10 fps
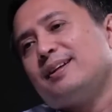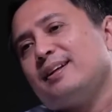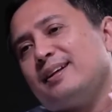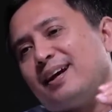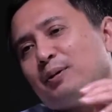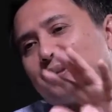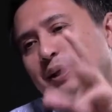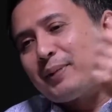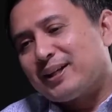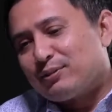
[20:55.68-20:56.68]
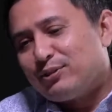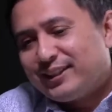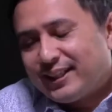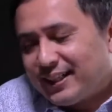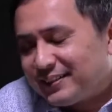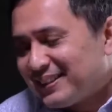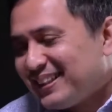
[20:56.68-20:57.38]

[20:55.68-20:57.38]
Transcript: I will take back the free thing lah.